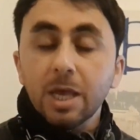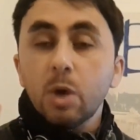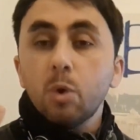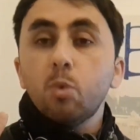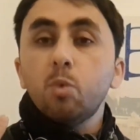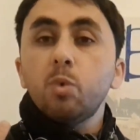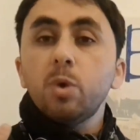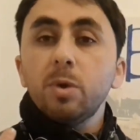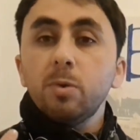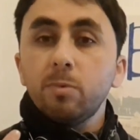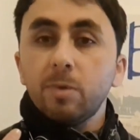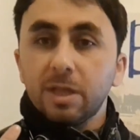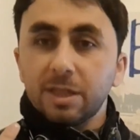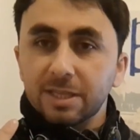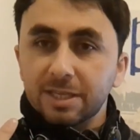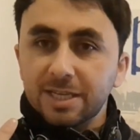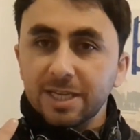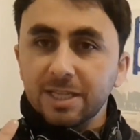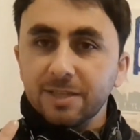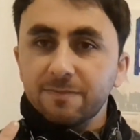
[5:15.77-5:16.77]
we will
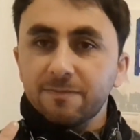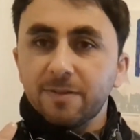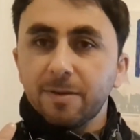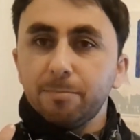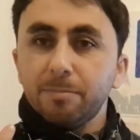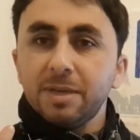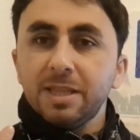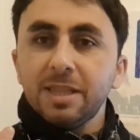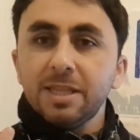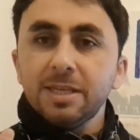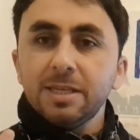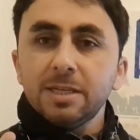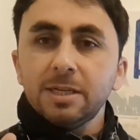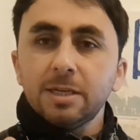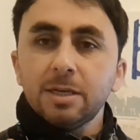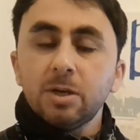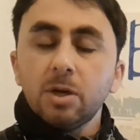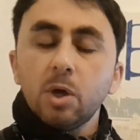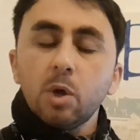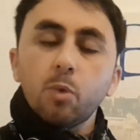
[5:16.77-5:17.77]
get
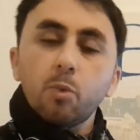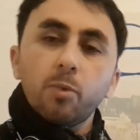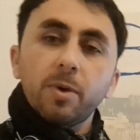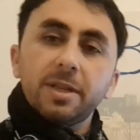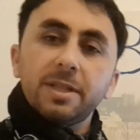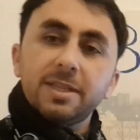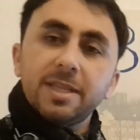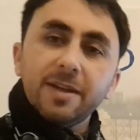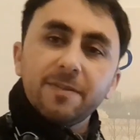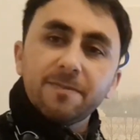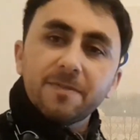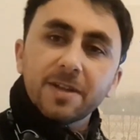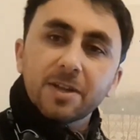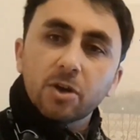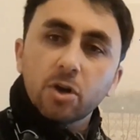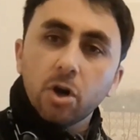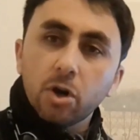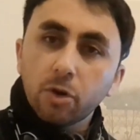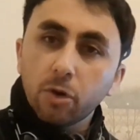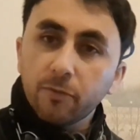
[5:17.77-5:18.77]
familiar with different
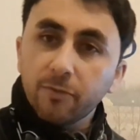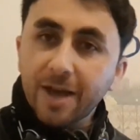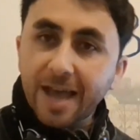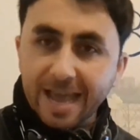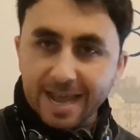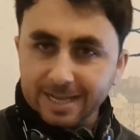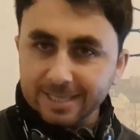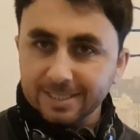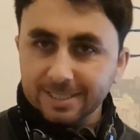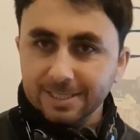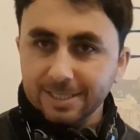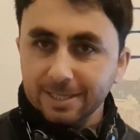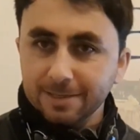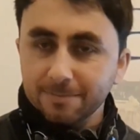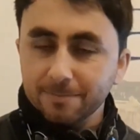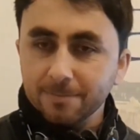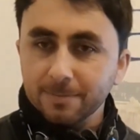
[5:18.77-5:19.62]
kind of accent.